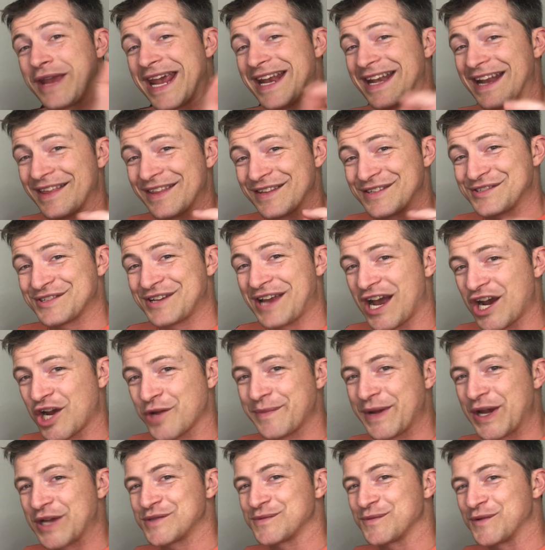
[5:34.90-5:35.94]
now the Chicago
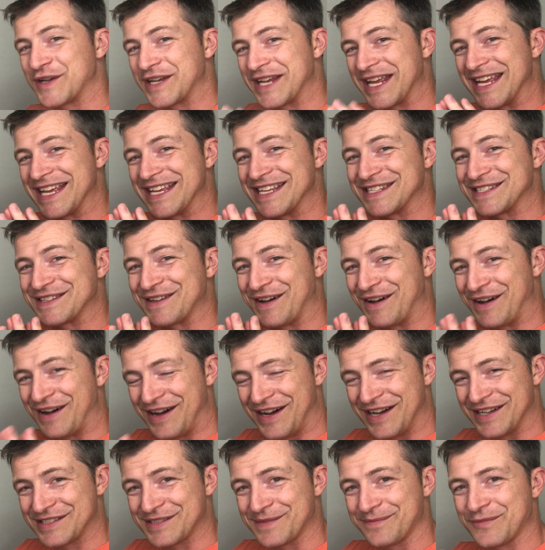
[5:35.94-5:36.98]
Bears one is
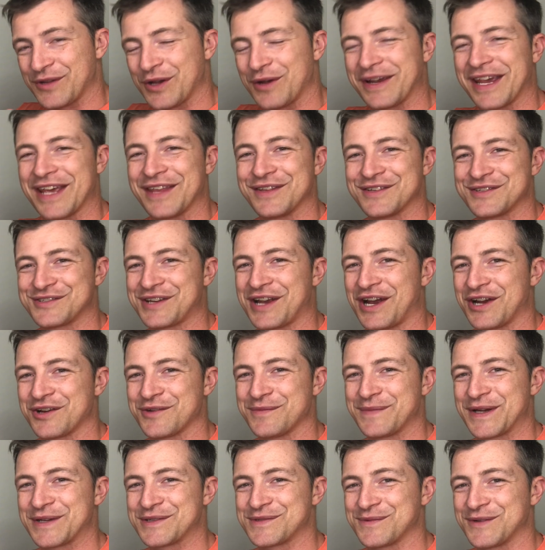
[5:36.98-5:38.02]
awesome. Okay, the Chicago
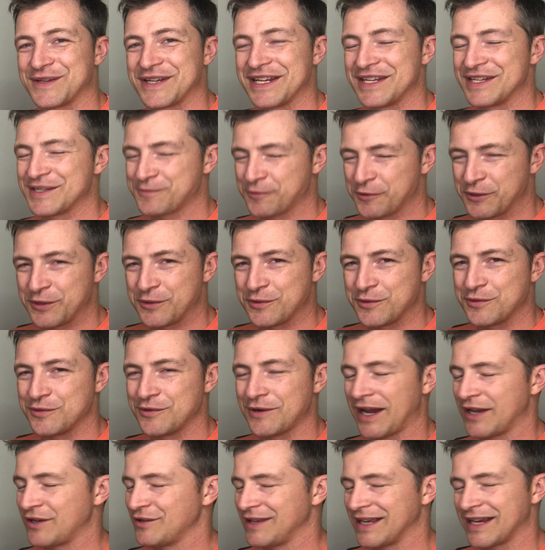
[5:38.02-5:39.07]
Bears one is pretty
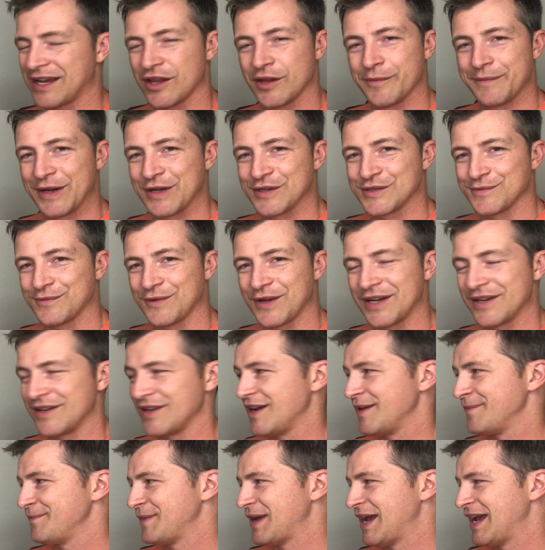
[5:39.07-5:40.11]
cool. I do like how the Bears are running
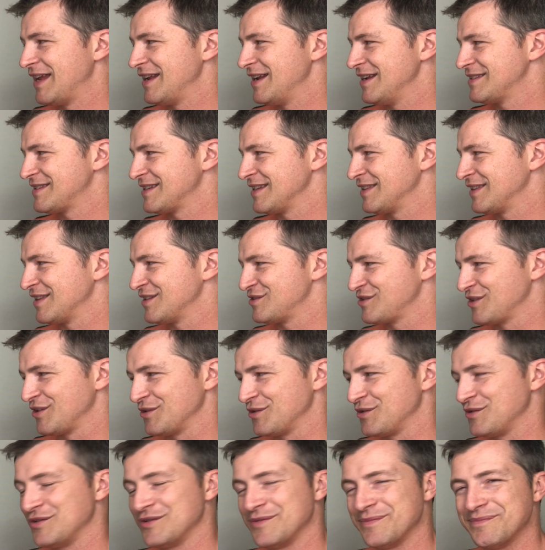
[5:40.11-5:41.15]
up and it's in the
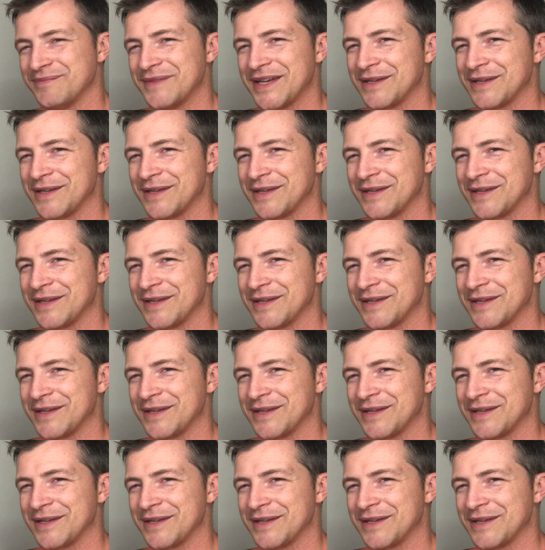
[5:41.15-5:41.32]
jungle.